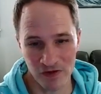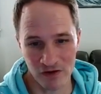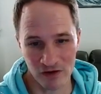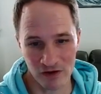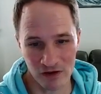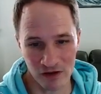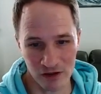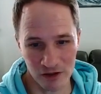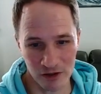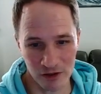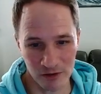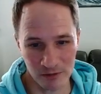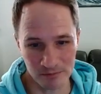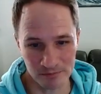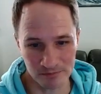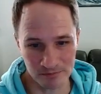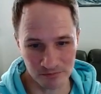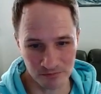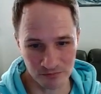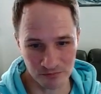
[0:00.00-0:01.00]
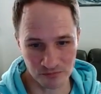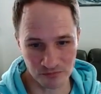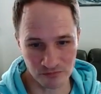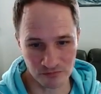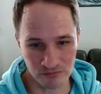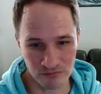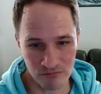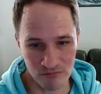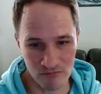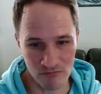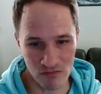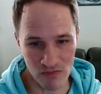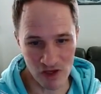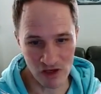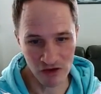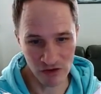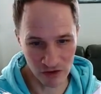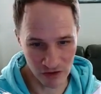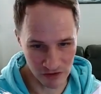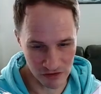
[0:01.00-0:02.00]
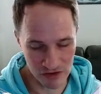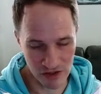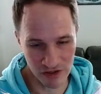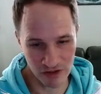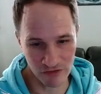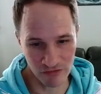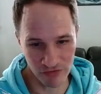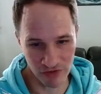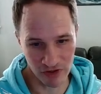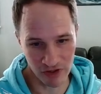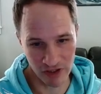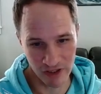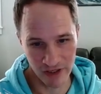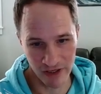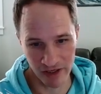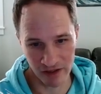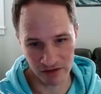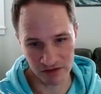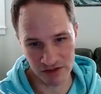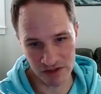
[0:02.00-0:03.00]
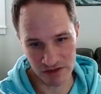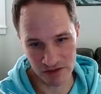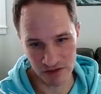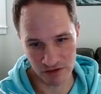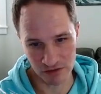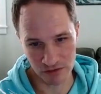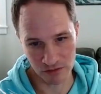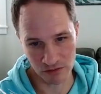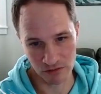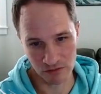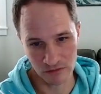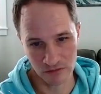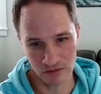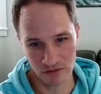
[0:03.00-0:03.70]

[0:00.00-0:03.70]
Um, I was trying to figure out how to do